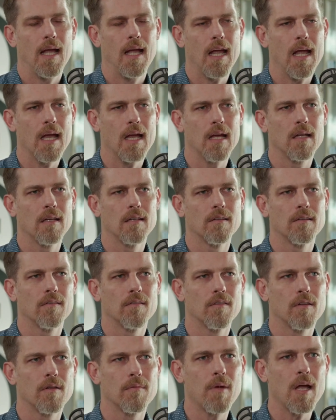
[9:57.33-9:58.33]
And
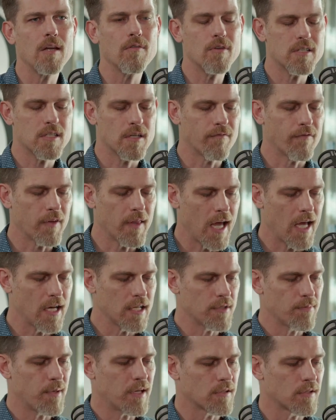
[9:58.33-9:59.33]
the main reason for that
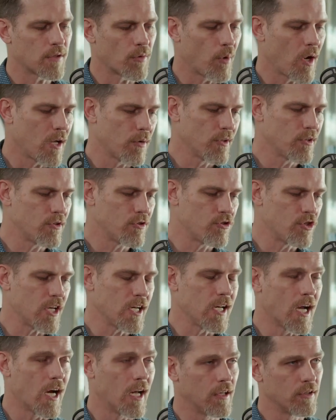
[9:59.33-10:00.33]
is because the way in which
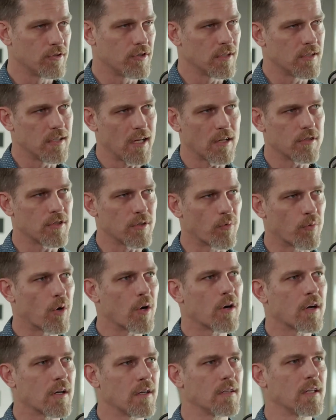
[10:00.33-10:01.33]
genealogies actually
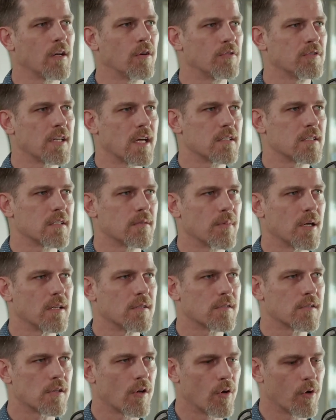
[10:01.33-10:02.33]
work in the Old Testament.
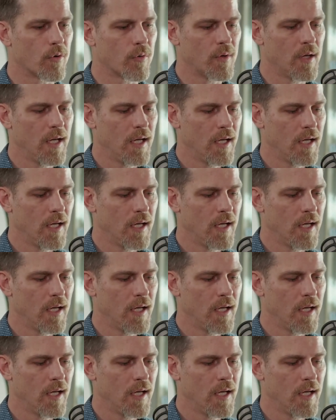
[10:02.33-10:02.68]
So